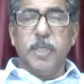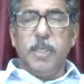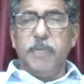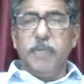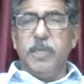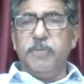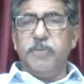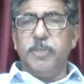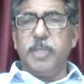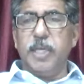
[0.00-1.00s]
Even if
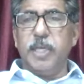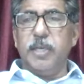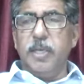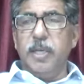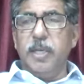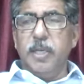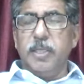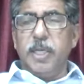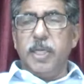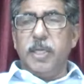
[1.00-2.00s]
he
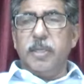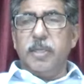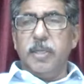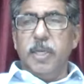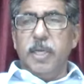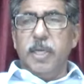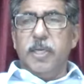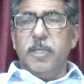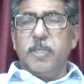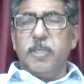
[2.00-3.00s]
taken
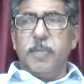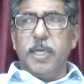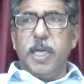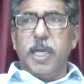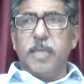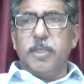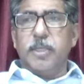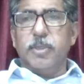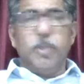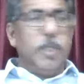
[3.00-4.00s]
disciplinary action
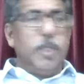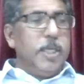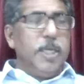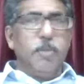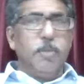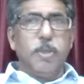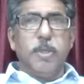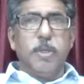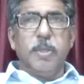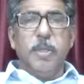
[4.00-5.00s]
toward any
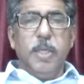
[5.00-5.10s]
brother,